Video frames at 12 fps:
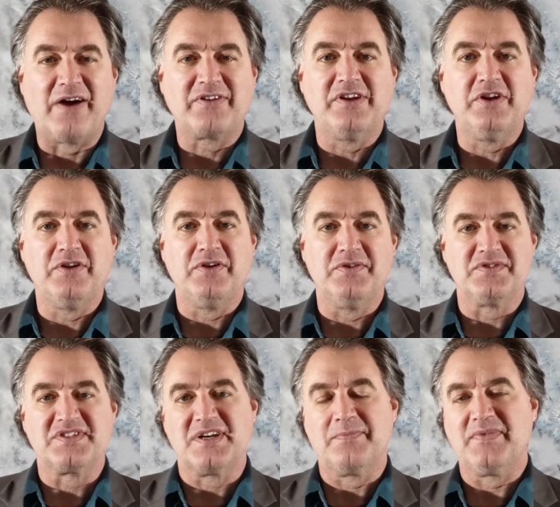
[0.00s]
how can you
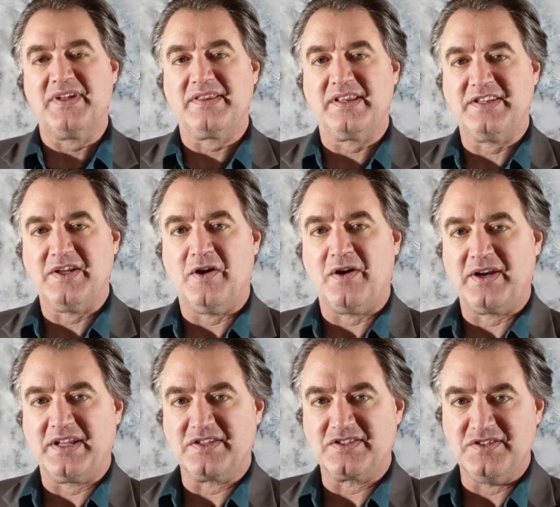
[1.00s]
use something that the
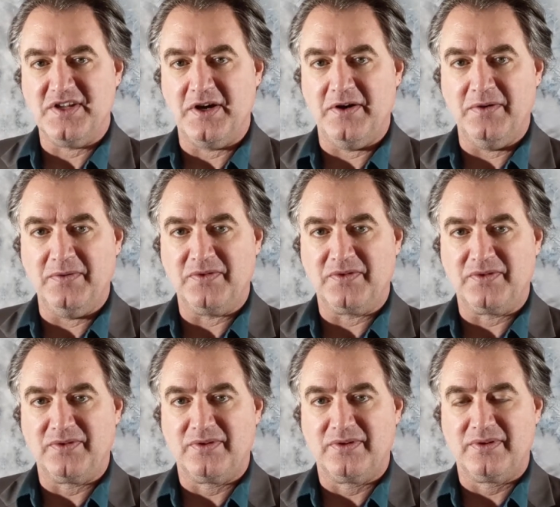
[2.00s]
audience
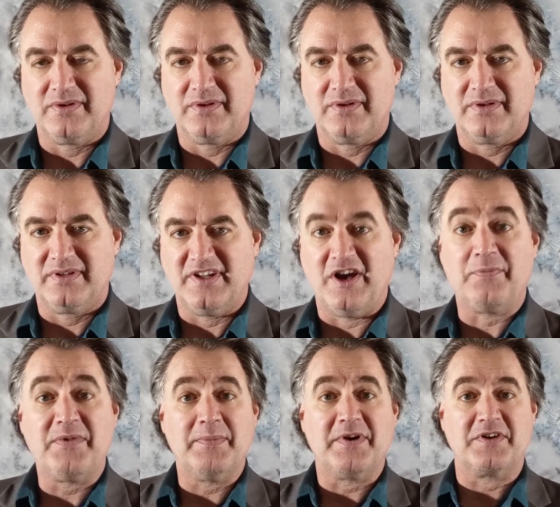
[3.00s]
knows to
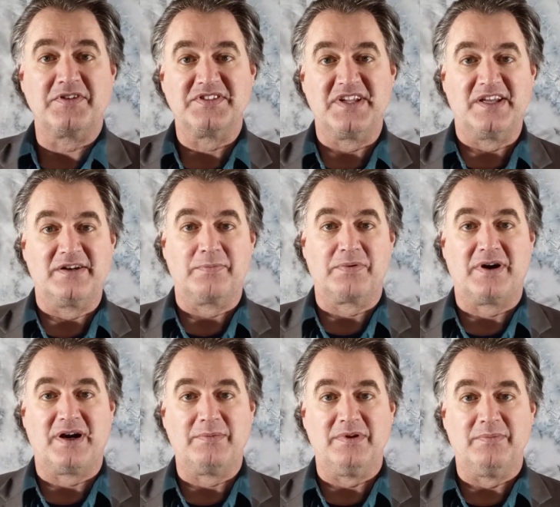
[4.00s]
help them understand a
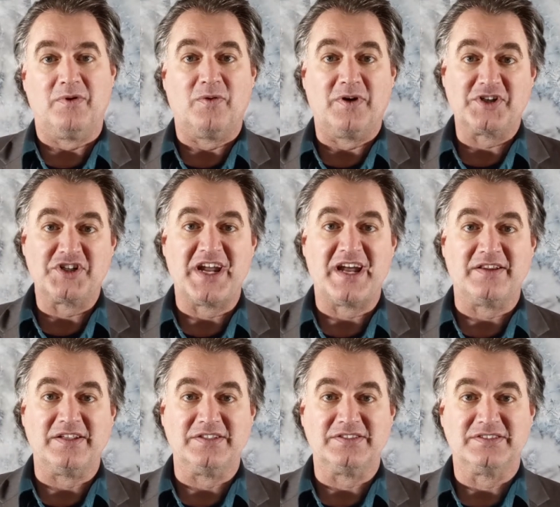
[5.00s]
problem or a
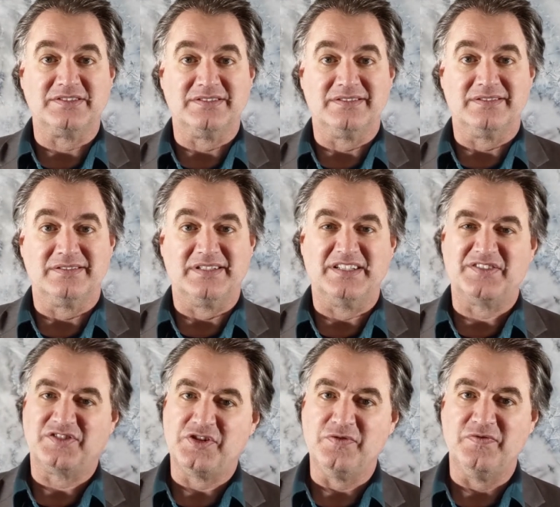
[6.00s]
challenge
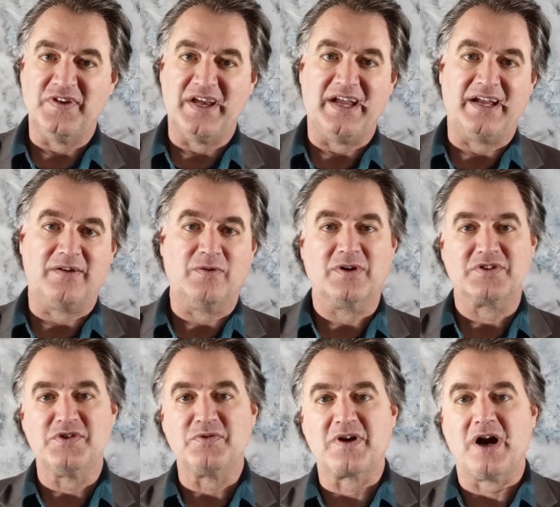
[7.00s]
that's too vague or
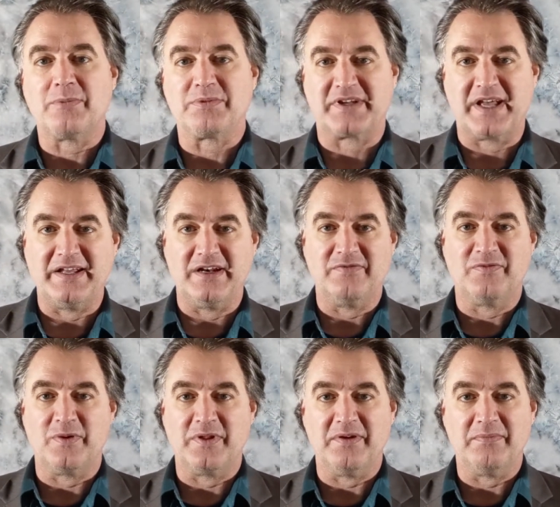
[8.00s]
too complicated
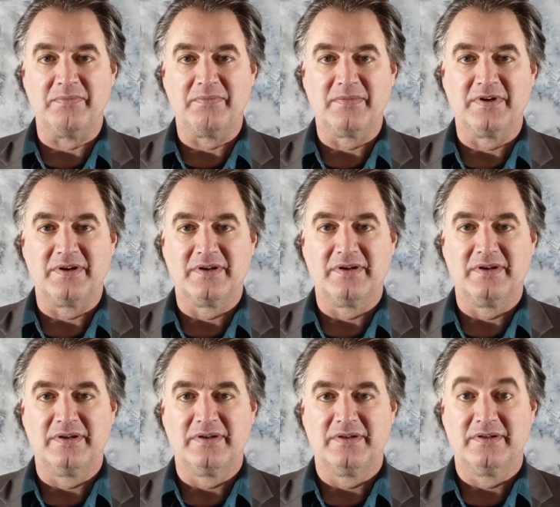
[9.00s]
for them?
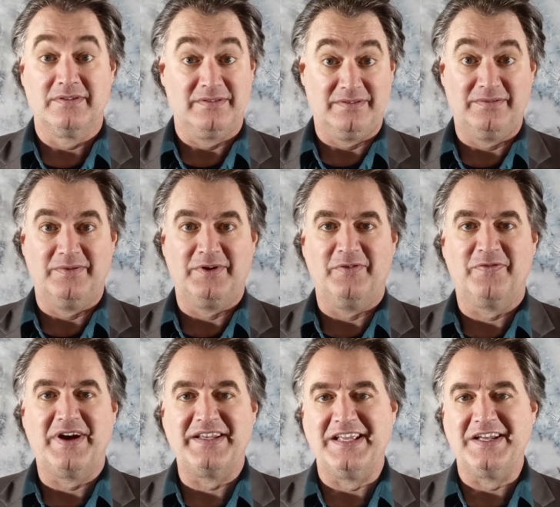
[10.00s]
Well, you'll
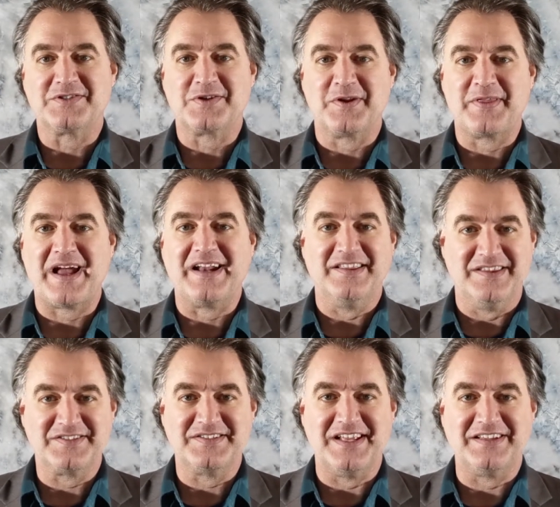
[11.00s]
find the answer to that in
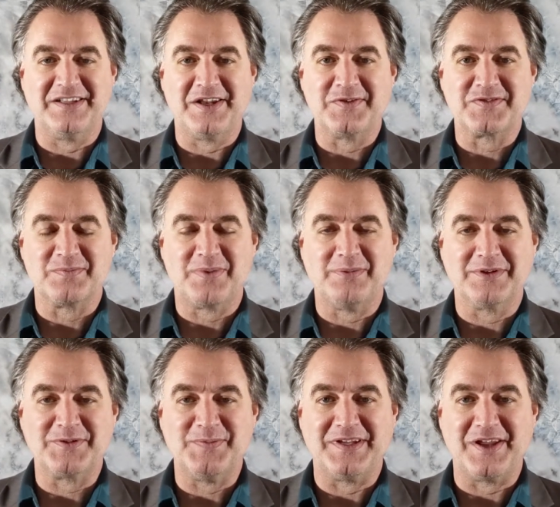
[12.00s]
this Daily Dose of
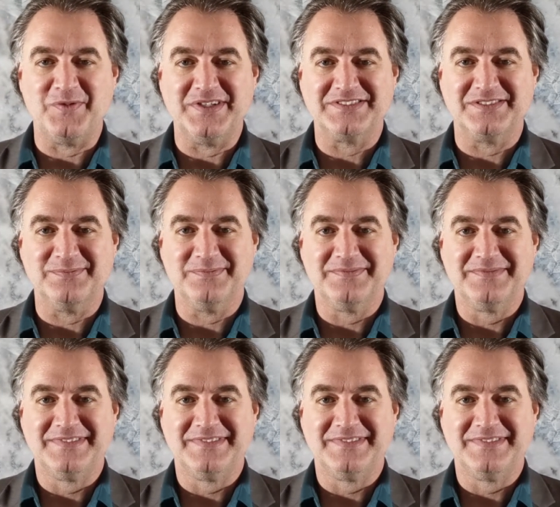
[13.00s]
Public Speaking Wisdom.